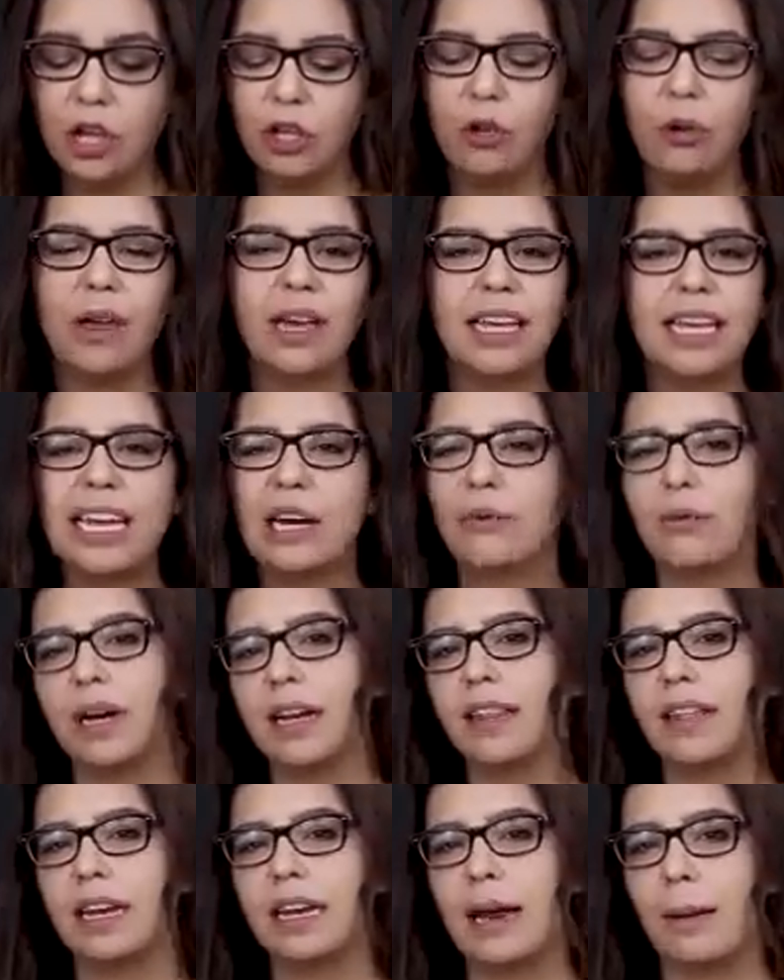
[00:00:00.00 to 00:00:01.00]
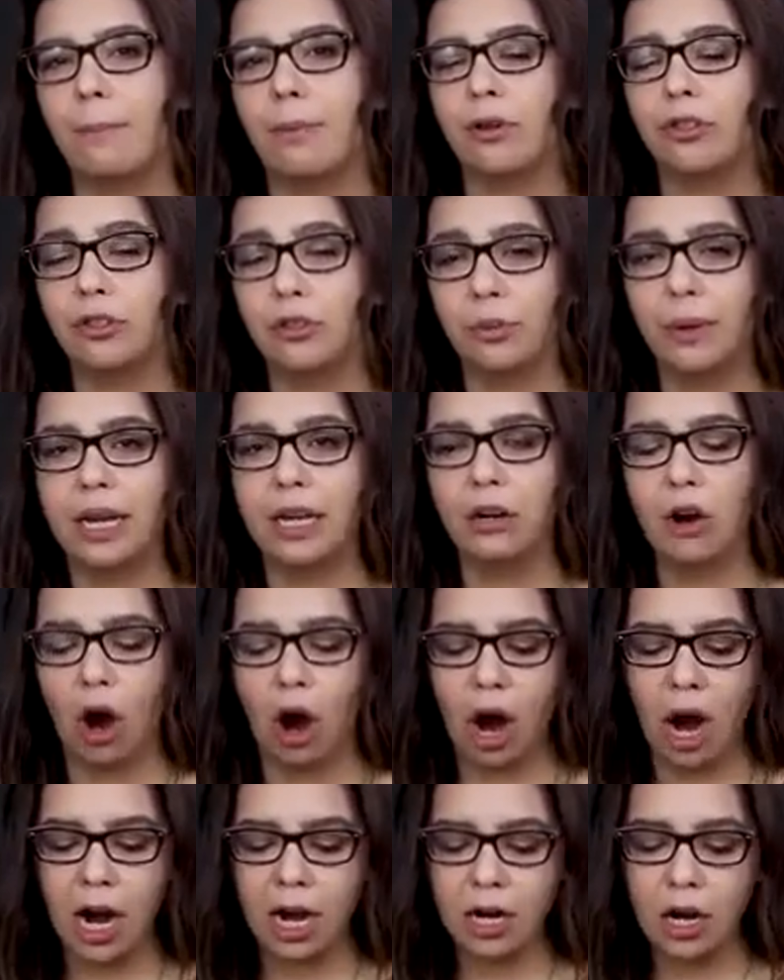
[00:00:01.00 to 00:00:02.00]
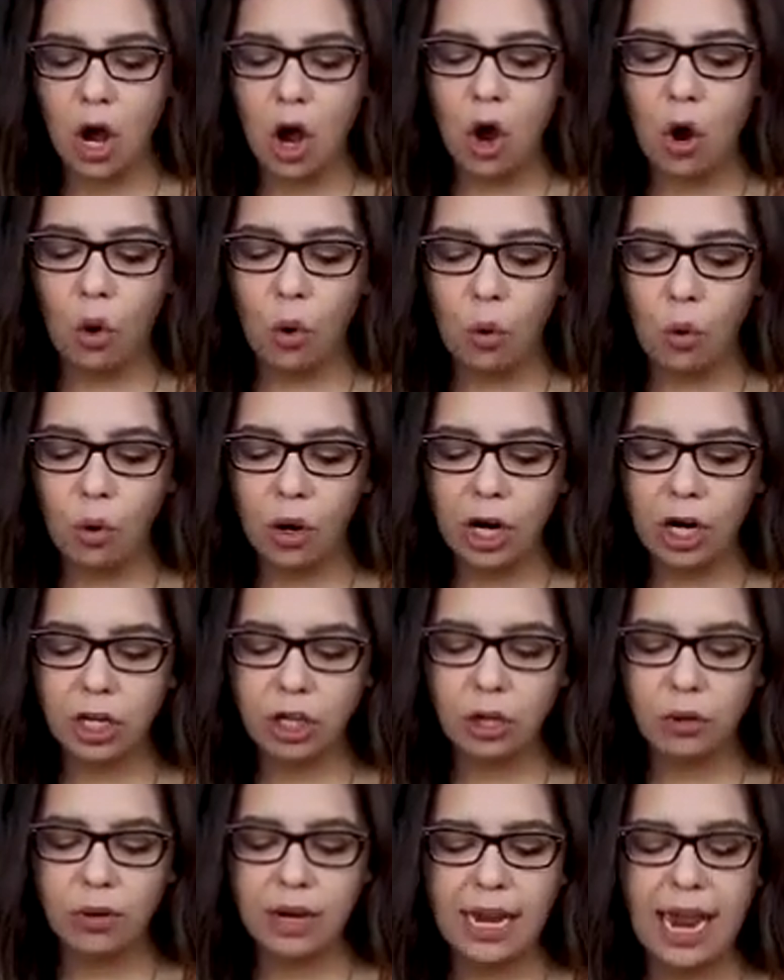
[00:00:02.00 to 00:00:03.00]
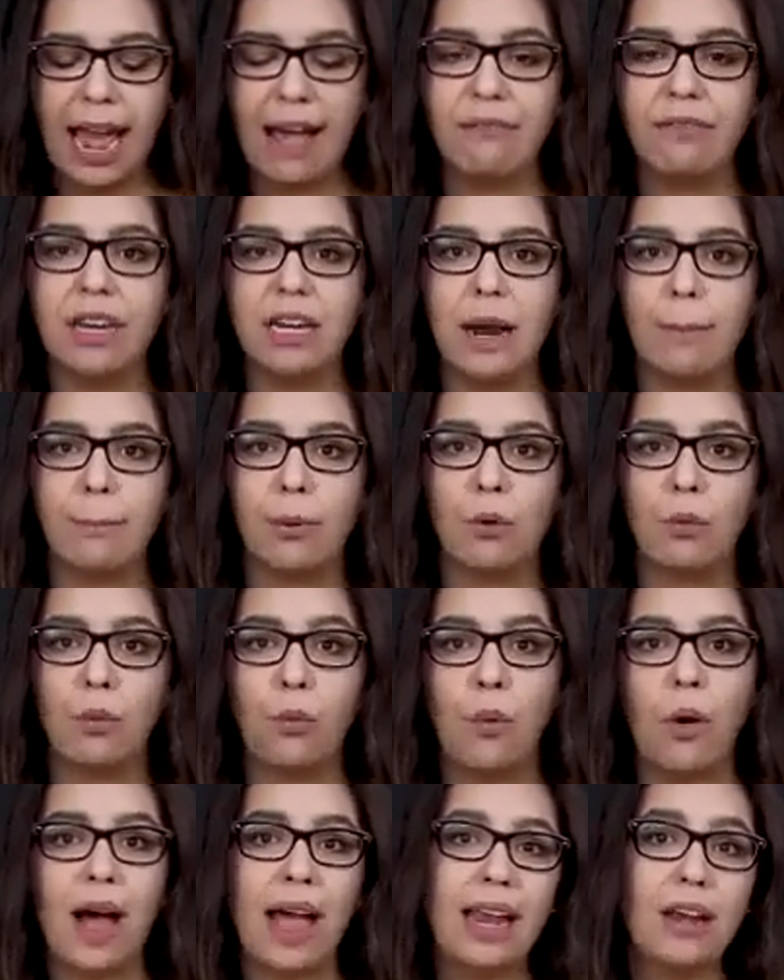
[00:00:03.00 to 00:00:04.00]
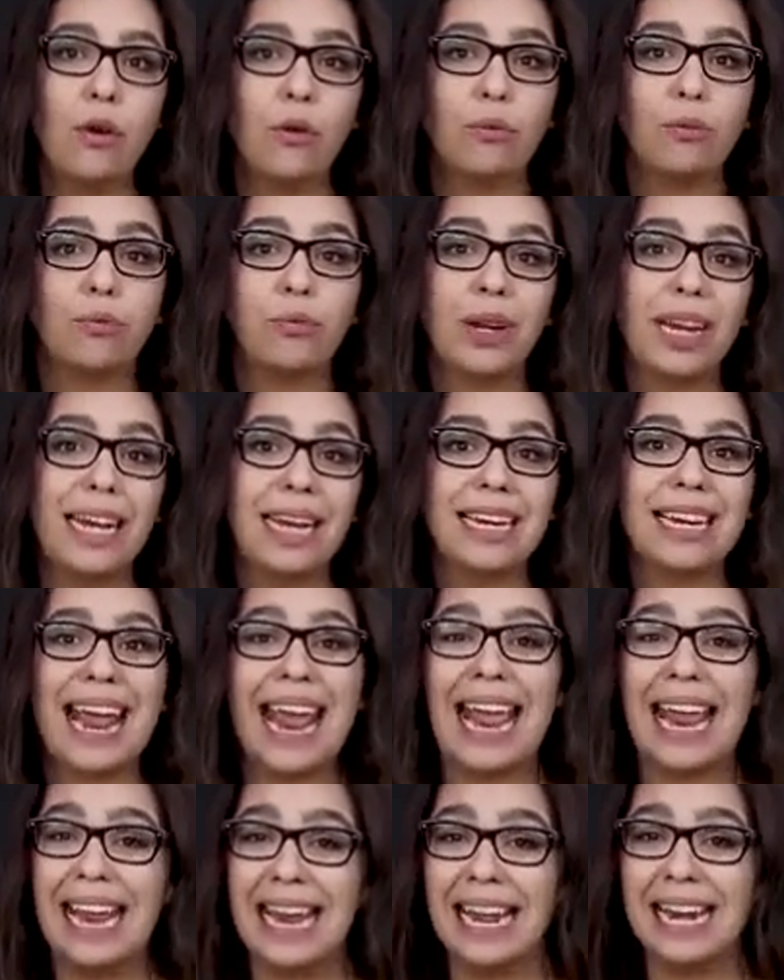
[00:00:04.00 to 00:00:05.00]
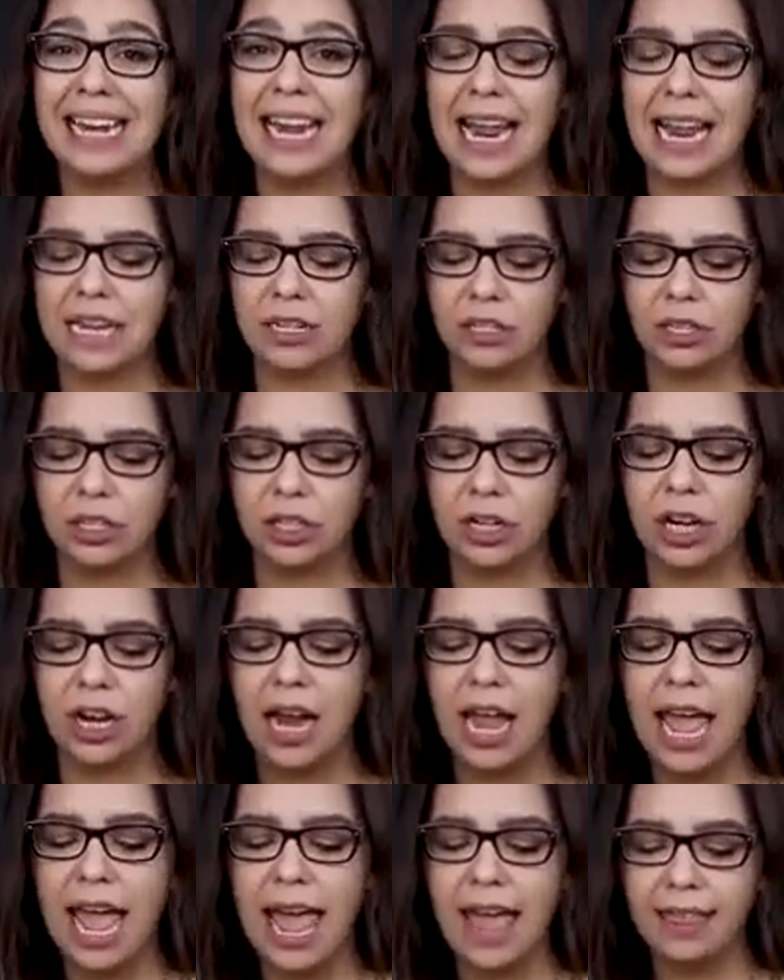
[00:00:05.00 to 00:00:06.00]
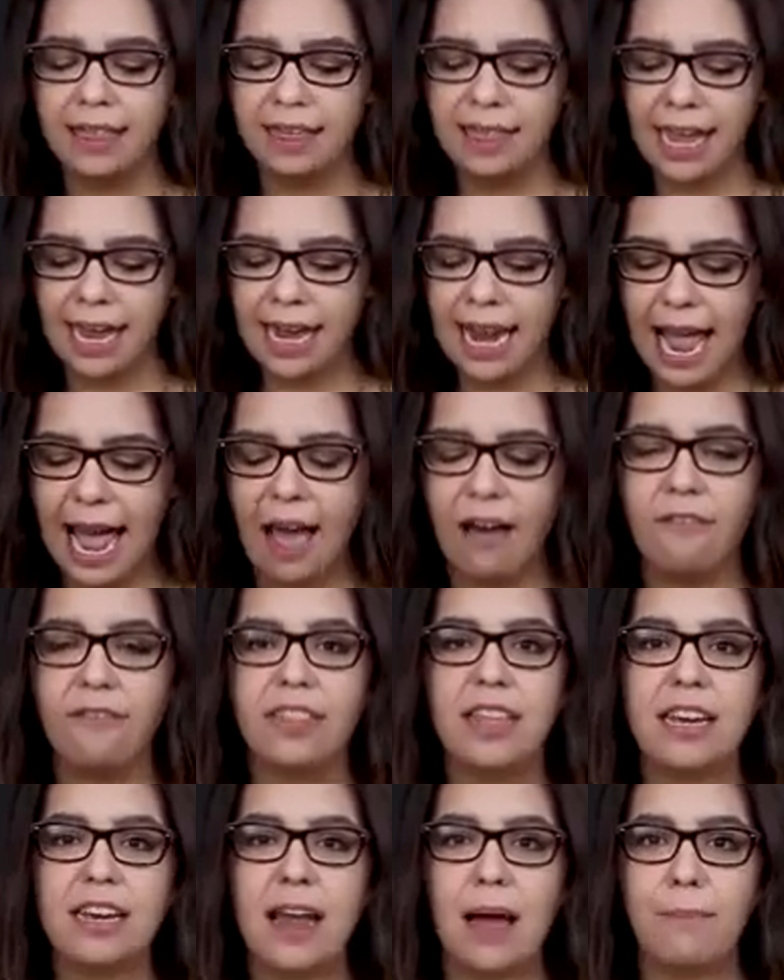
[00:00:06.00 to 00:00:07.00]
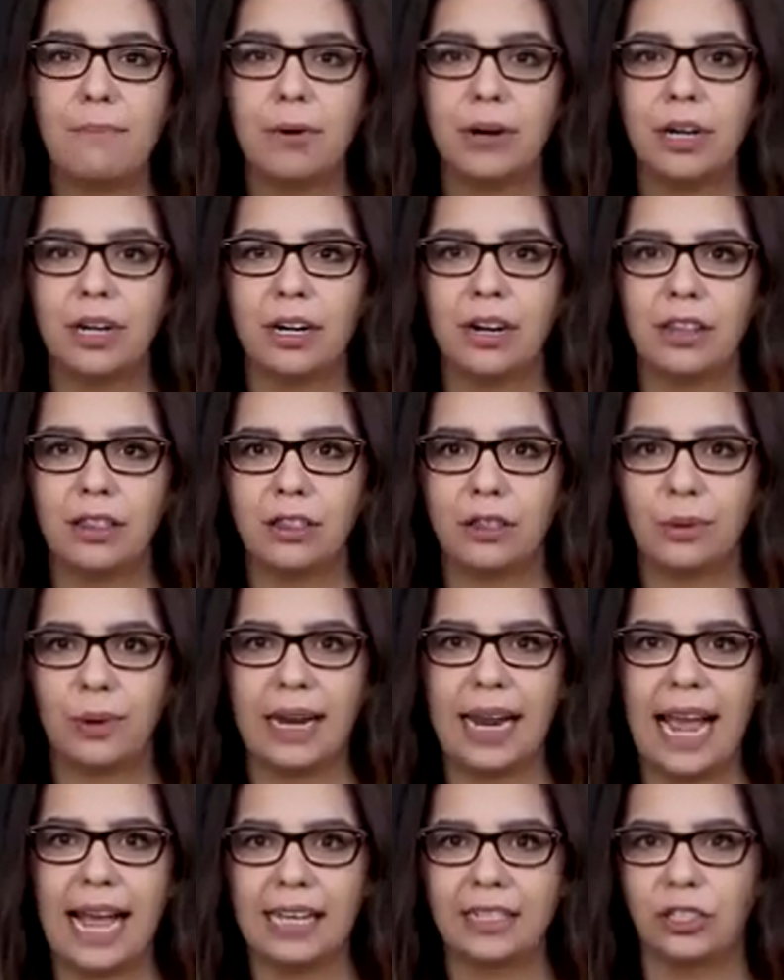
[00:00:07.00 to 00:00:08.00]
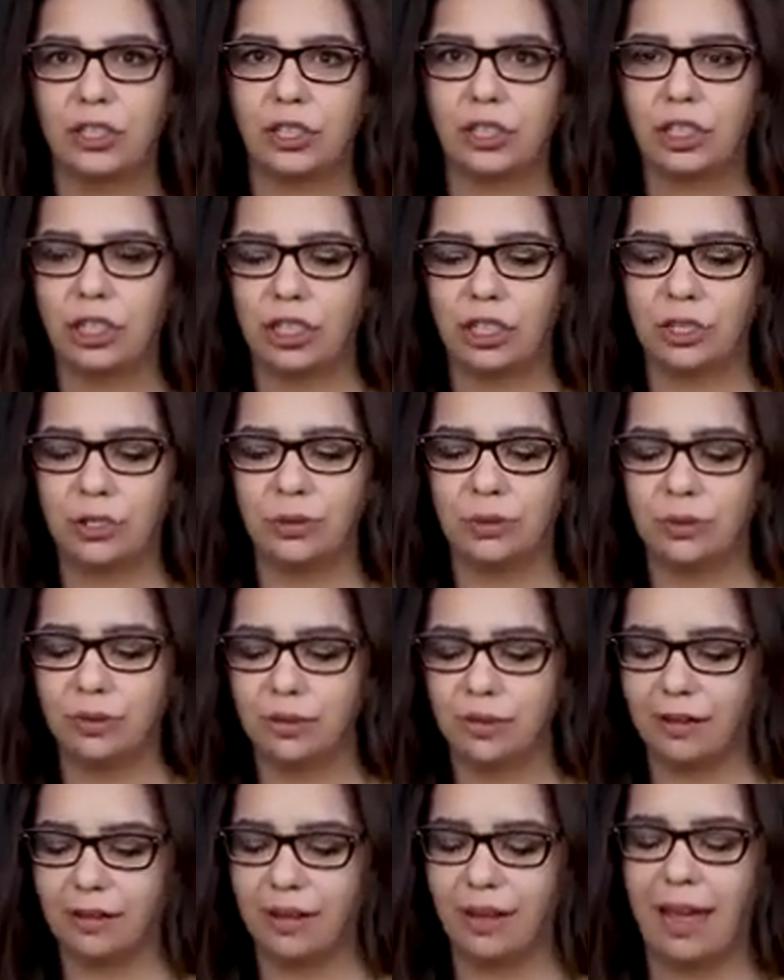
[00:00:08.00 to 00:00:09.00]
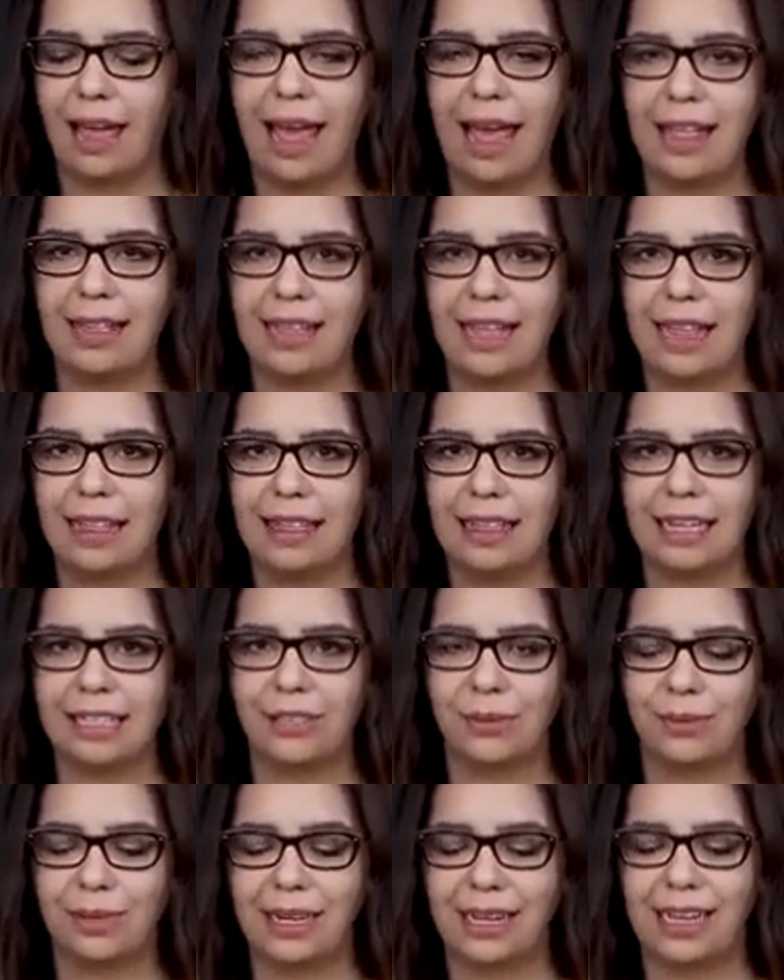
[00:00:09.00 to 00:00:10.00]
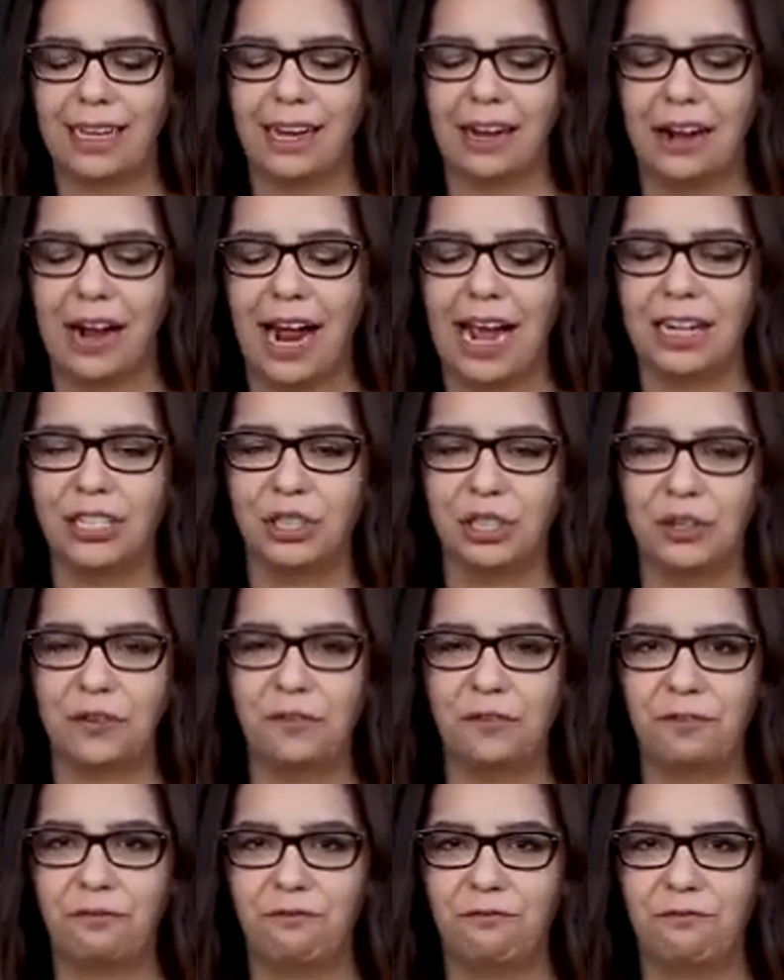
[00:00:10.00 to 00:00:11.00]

You can get rid of the number 3 card, or you can have the number 1 read and answer, then have the number 3 as your 2, and then this one here as your